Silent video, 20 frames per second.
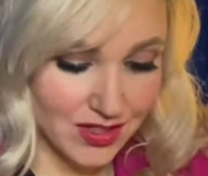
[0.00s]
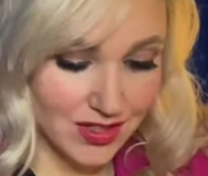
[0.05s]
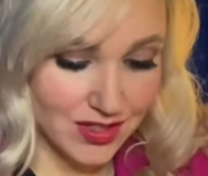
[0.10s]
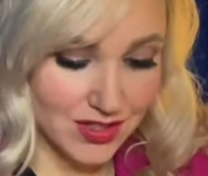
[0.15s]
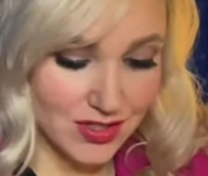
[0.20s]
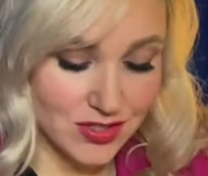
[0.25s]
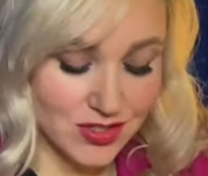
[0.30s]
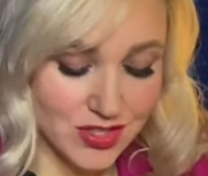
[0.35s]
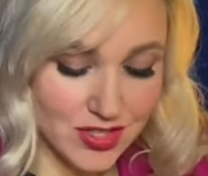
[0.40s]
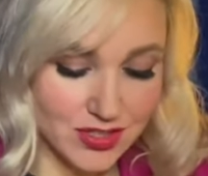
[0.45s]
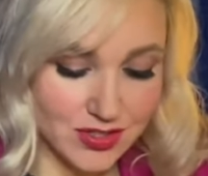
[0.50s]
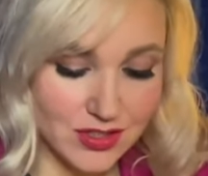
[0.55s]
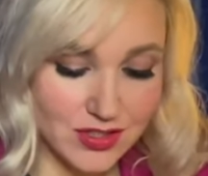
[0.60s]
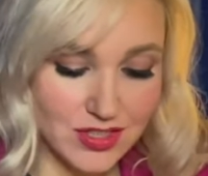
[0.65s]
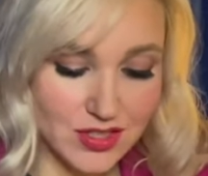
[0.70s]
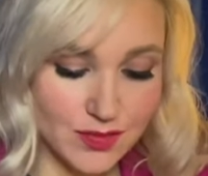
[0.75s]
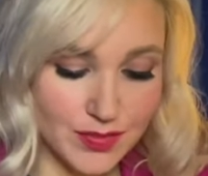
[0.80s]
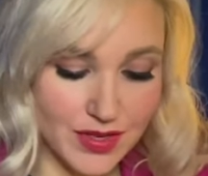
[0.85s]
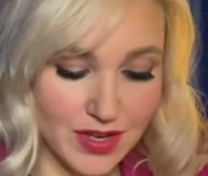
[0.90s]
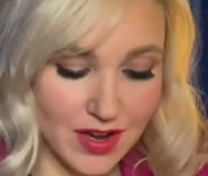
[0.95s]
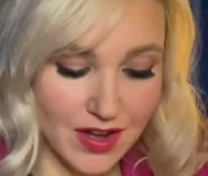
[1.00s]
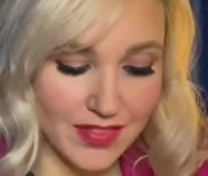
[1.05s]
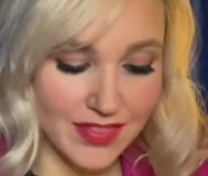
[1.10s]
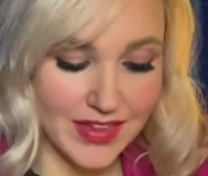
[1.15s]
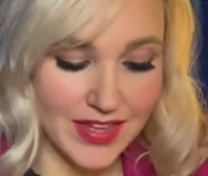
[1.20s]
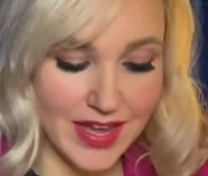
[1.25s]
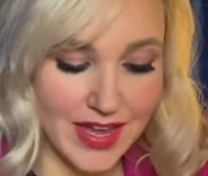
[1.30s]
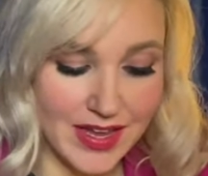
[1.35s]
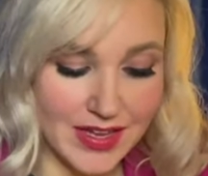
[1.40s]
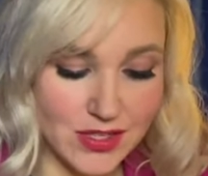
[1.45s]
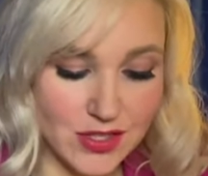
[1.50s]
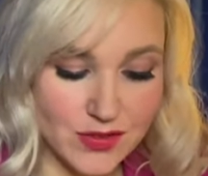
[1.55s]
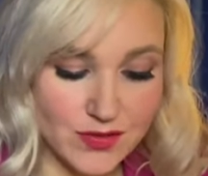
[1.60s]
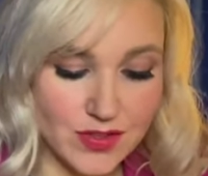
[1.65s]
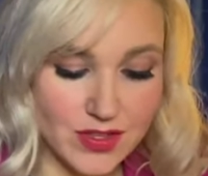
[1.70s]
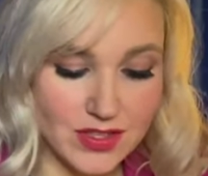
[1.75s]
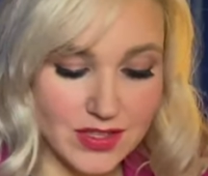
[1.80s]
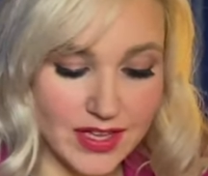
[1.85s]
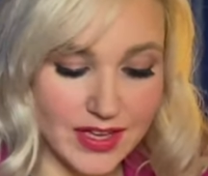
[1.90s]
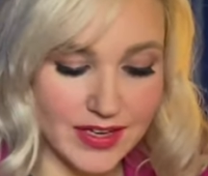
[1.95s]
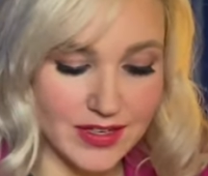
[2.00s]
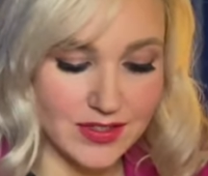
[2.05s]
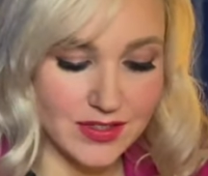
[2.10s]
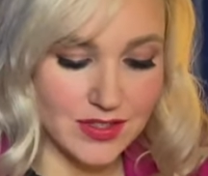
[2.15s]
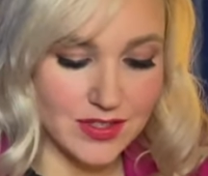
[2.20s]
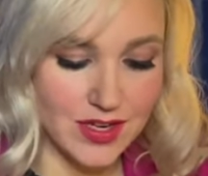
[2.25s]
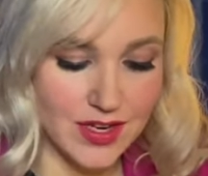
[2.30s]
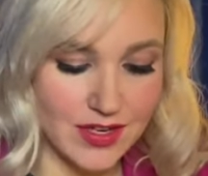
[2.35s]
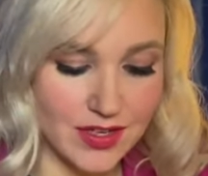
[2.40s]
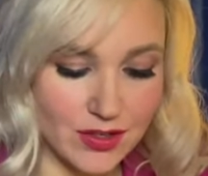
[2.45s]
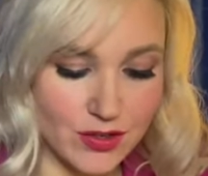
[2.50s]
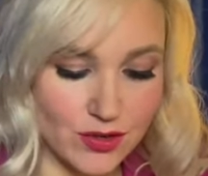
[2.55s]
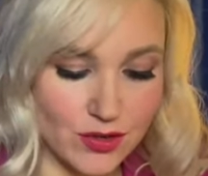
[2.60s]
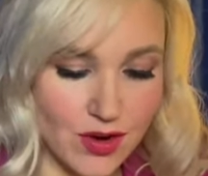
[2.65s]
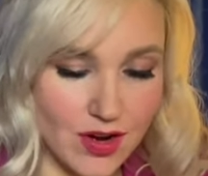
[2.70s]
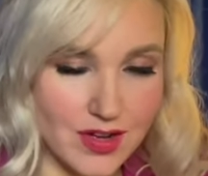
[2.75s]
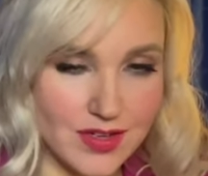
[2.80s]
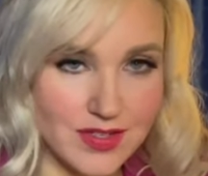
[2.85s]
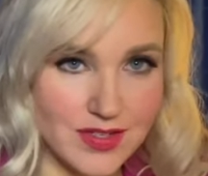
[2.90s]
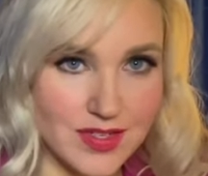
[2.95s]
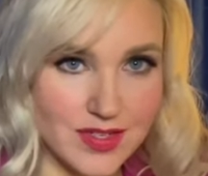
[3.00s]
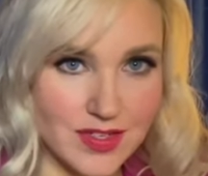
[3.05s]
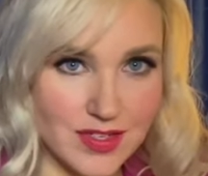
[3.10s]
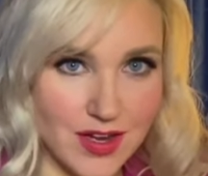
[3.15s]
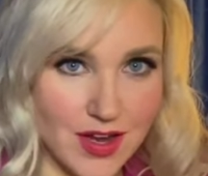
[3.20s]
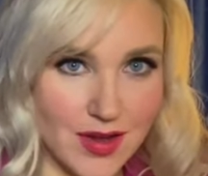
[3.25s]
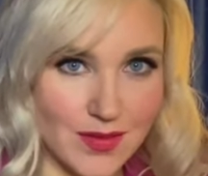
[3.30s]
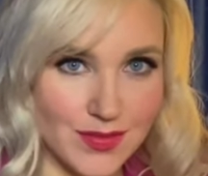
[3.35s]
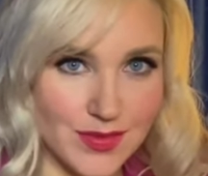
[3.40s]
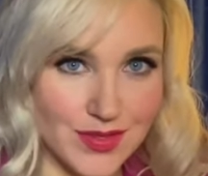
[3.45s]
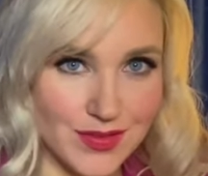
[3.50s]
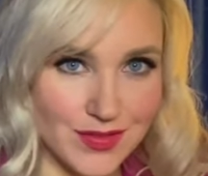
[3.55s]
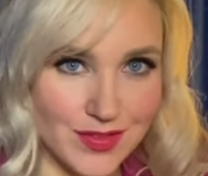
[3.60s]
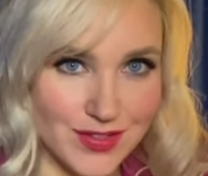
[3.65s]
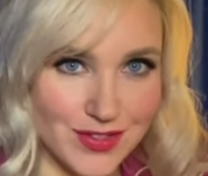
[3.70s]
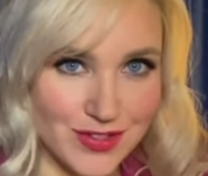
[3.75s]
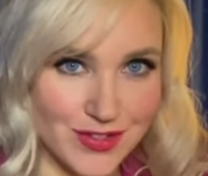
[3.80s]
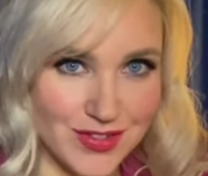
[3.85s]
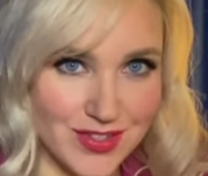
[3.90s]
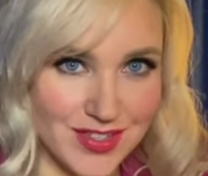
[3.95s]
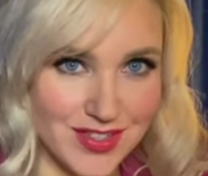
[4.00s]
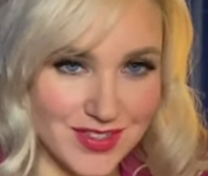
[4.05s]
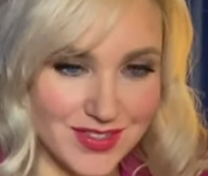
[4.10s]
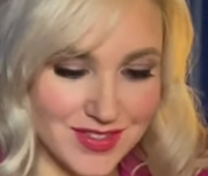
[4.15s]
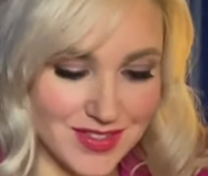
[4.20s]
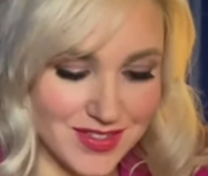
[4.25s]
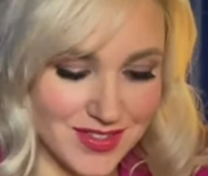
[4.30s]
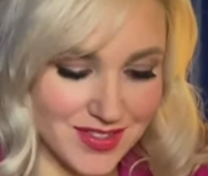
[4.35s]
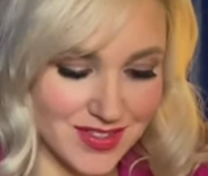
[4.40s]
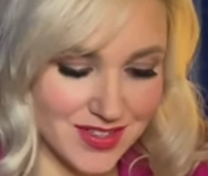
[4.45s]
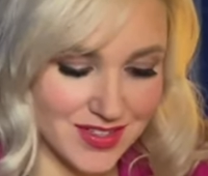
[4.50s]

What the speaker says: She looked beyond the edge of the land and across the tops of the trees.